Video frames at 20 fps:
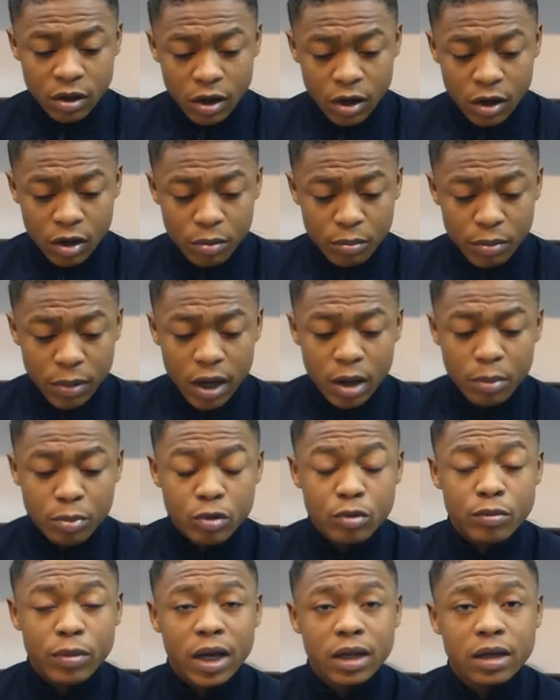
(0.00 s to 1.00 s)

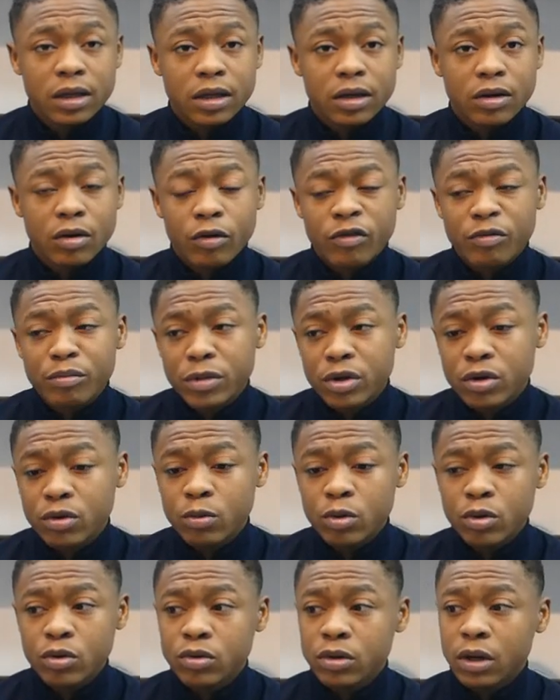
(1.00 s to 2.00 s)
Abdulmalik of
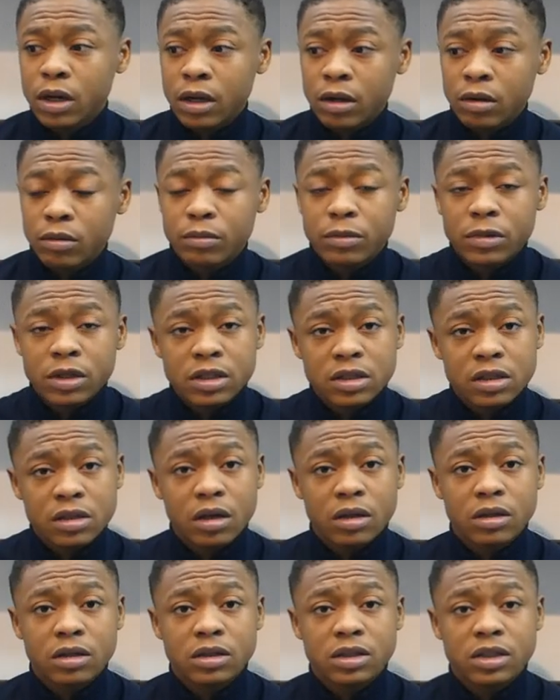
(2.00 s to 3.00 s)
Millwall, he's an
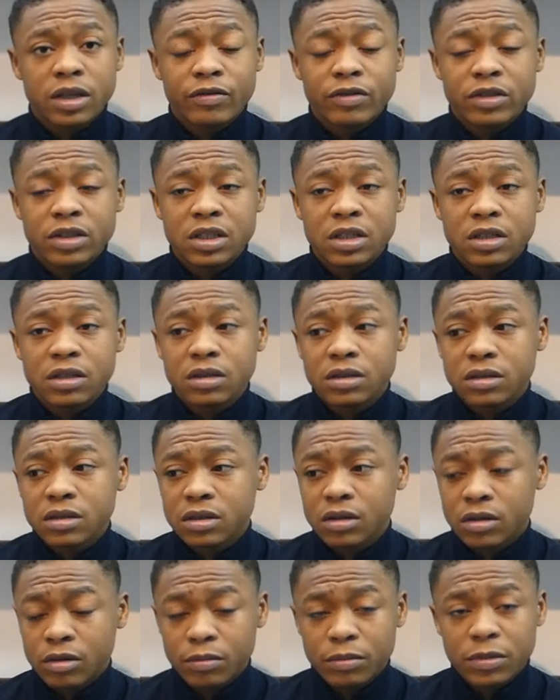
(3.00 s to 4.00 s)

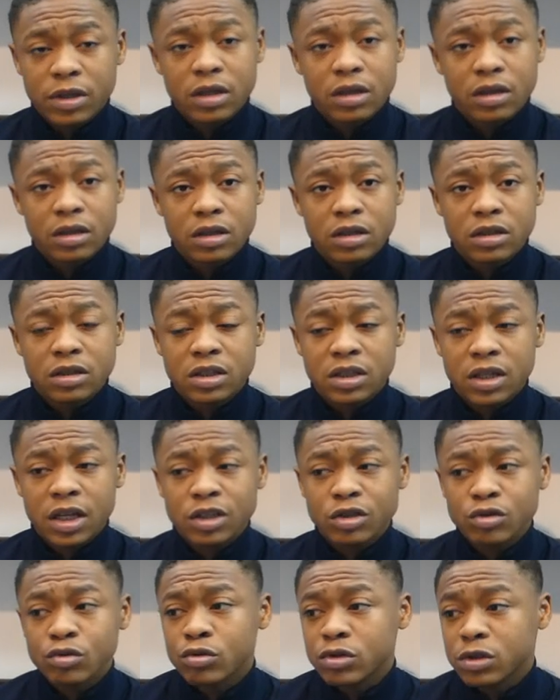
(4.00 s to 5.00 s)
under-17s England
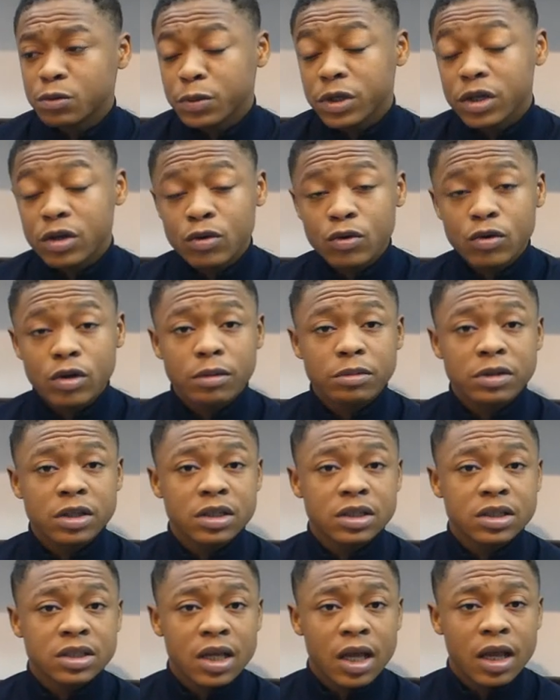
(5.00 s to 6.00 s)
international. He's been called up to
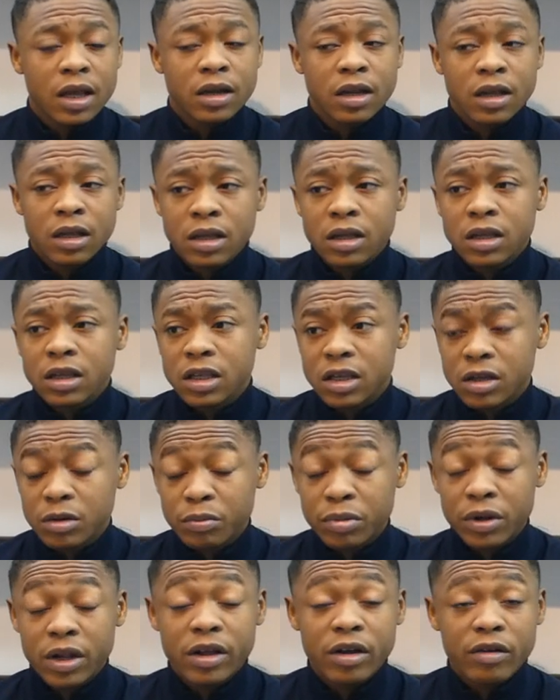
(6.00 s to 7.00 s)
the side. He can
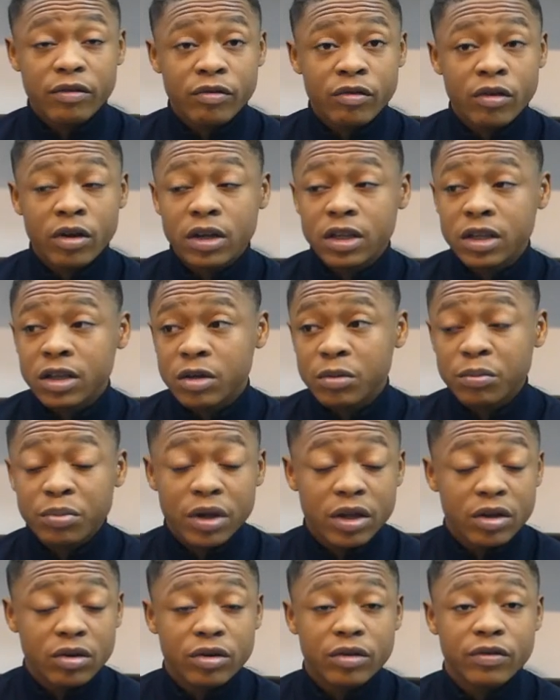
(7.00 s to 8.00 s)
play up front. He can
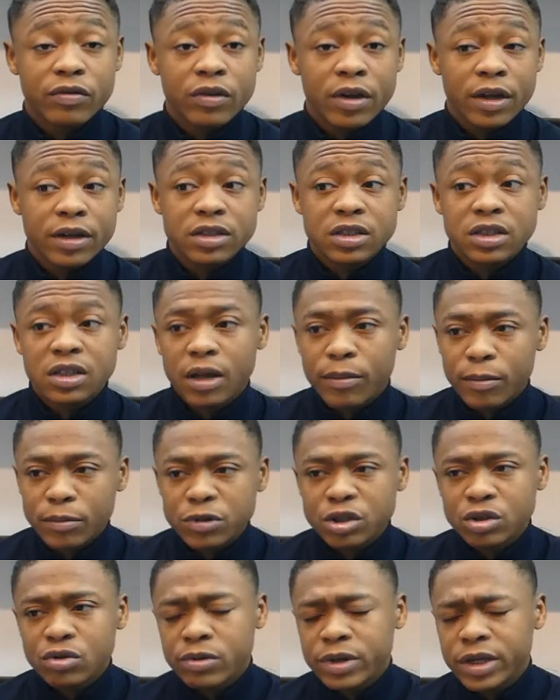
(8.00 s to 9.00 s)
play on the flanks, and I'm
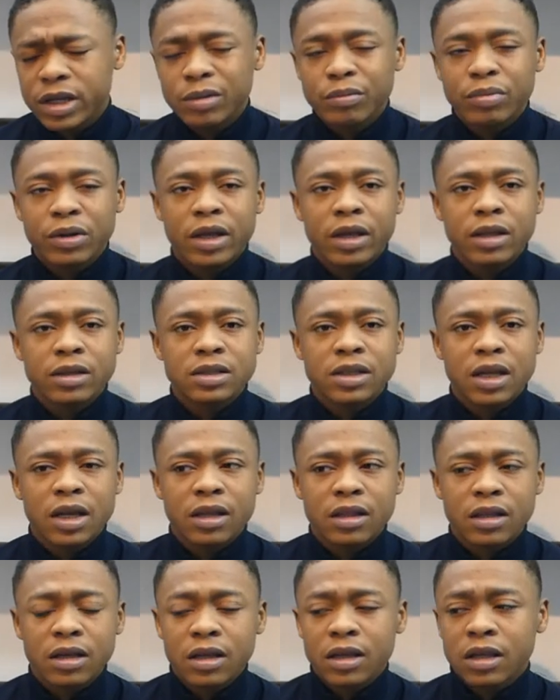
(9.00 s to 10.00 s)
sure he can play
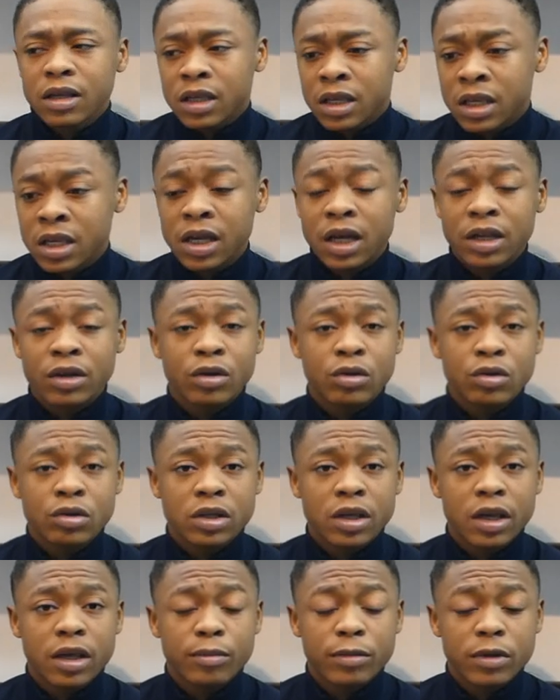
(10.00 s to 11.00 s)
inside. He had a
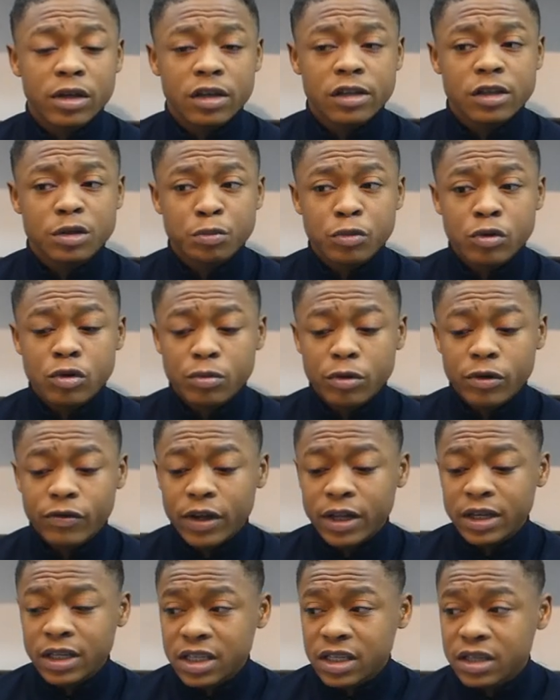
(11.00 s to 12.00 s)
good game against Bournemouth,
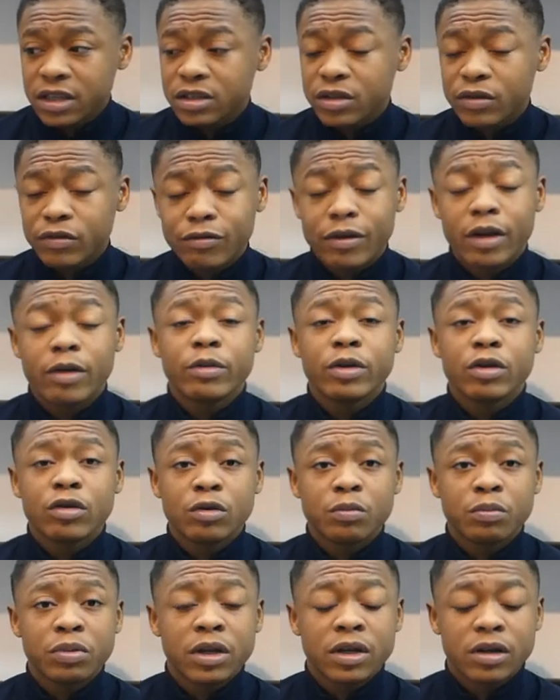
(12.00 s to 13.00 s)
and he is a very
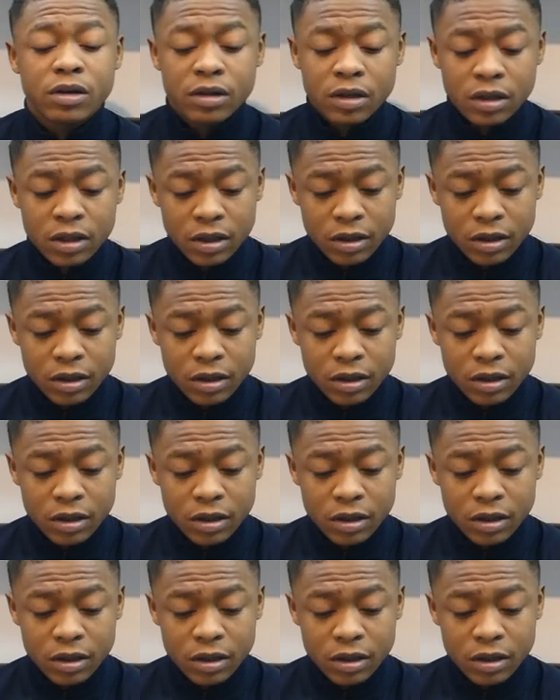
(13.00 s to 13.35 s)
good player.